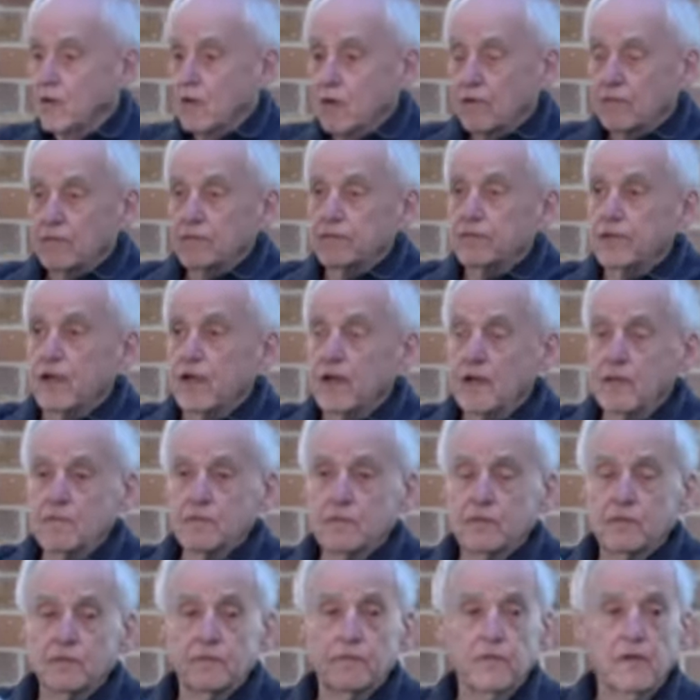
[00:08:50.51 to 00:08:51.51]

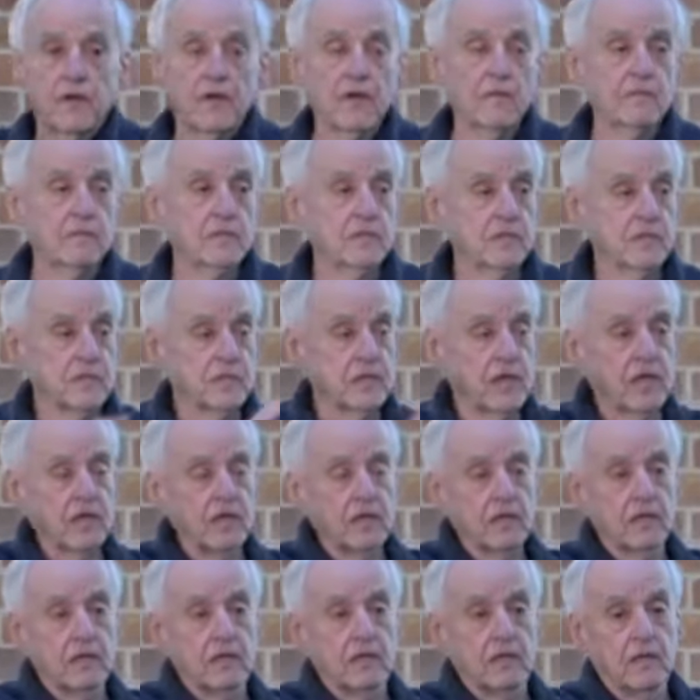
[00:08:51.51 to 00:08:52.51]
flames and flames, and
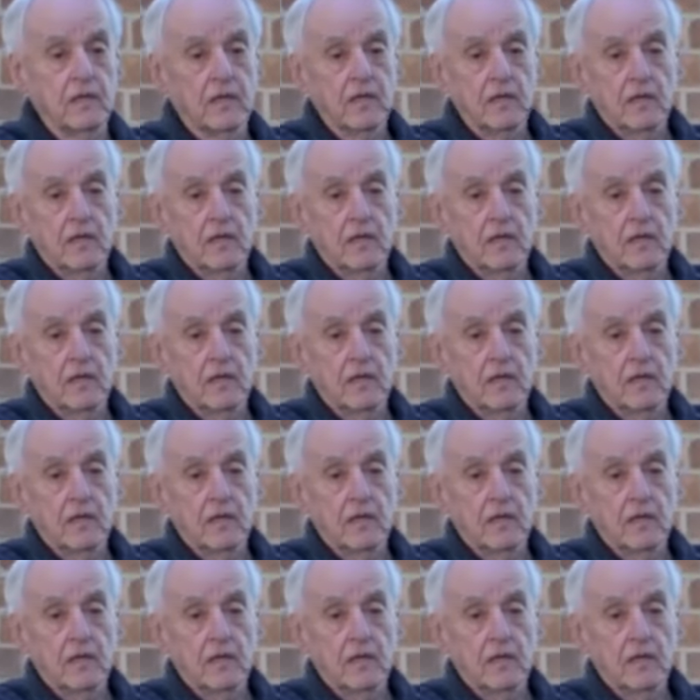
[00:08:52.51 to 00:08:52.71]
suddenly